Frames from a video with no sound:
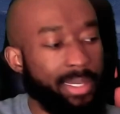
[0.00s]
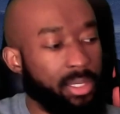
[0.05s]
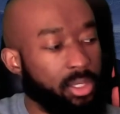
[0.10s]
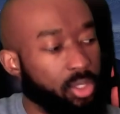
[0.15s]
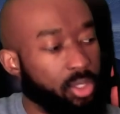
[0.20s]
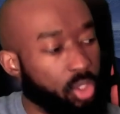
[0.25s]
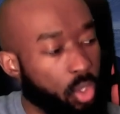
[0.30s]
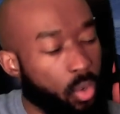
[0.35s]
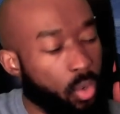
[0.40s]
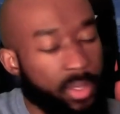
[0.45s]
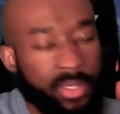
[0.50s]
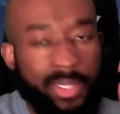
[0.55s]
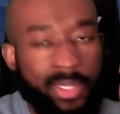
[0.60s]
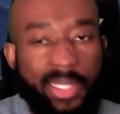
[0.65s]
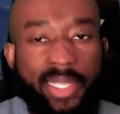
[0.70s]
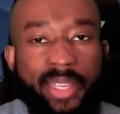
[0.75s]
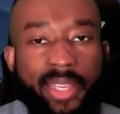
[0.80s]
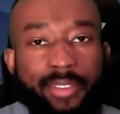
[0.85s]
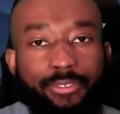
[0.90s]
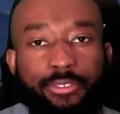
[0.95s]
going to
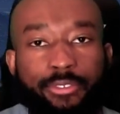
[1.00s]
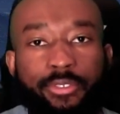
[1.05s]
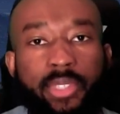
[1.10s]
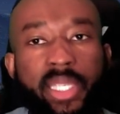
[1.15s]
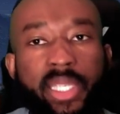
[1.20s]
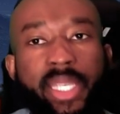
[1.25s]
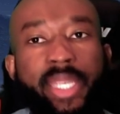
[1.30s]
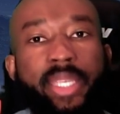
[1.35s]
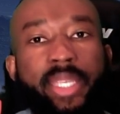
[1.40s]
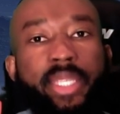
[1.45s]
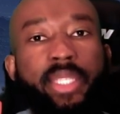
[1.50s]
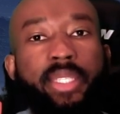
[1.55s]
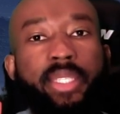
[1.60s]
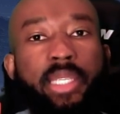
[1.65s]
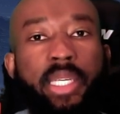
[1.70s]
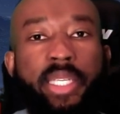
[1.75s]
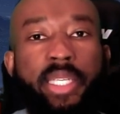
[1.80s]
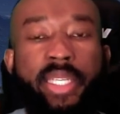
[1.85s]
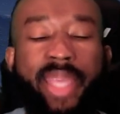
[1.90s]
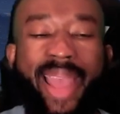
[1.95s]
live in
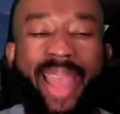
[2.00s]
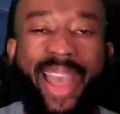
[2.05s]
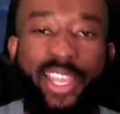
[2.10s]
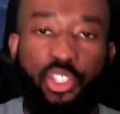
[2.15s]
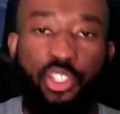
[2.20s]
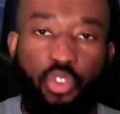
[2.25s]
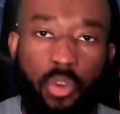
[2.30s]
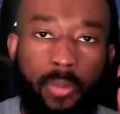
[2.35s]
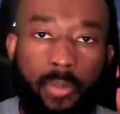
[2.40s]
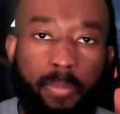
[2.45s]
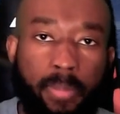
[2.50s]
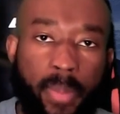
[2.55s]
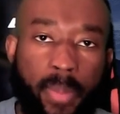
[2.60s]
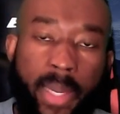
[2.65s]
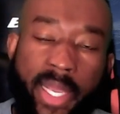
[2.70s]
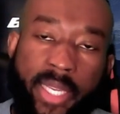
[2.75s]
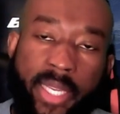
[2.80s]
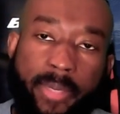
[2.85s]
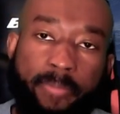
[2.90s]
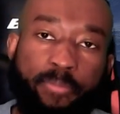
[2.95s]
the astral
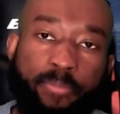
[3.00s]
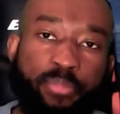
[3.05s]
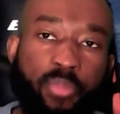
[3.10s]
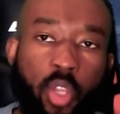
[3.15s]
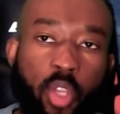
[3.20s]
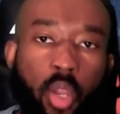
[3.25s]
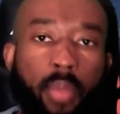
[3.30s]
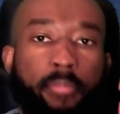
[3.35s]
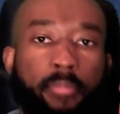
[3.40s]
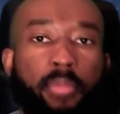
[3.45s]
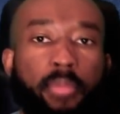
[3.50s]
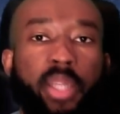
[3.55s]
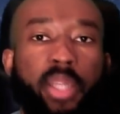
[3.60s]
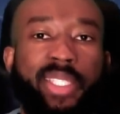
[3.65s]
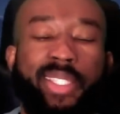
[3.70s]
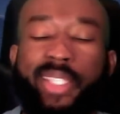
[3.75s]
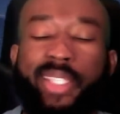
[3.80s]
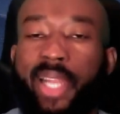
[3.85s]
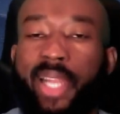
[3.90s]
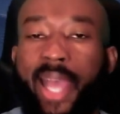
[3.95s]
plane, but he
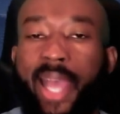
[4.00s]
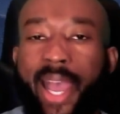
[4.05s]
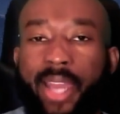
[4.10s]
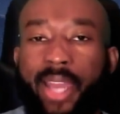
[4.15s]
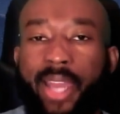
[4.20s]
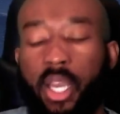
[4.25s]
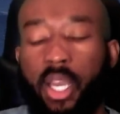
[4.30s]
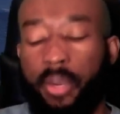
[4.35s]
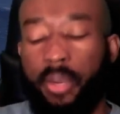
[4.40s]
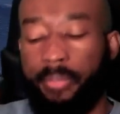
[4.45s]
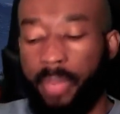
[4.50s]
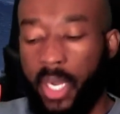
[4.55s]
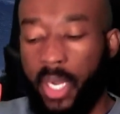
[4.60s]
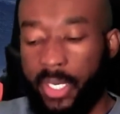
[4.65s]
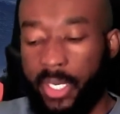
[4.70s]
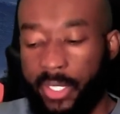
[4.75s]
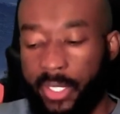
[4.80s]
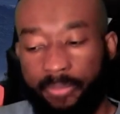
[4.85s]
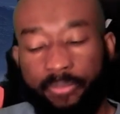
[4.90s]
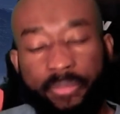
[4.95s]
still had a body.
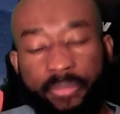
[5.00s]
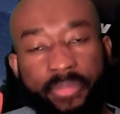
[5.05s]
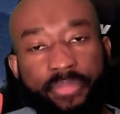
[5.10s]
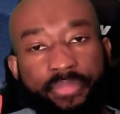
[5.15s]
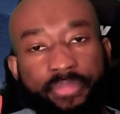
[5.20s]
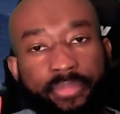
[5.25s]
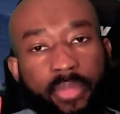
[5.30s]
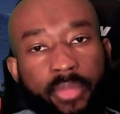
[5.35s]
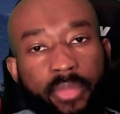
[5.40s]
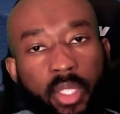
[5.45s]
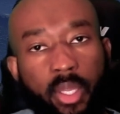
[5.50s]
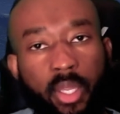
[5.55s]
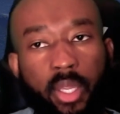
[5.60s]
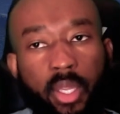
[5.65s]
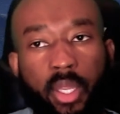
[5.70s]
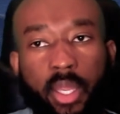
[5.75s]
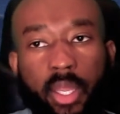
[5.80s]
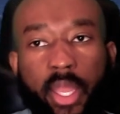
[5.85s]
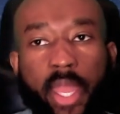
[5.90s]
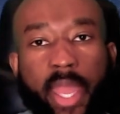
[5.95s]

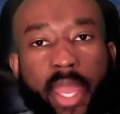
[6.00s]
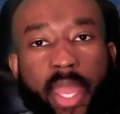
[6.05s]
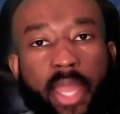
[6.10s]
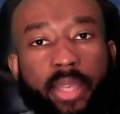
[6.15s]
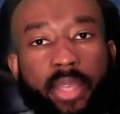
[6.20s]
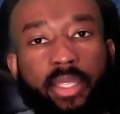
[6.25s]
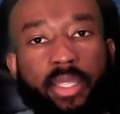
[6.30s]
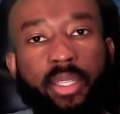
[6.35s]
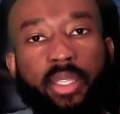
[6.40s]
And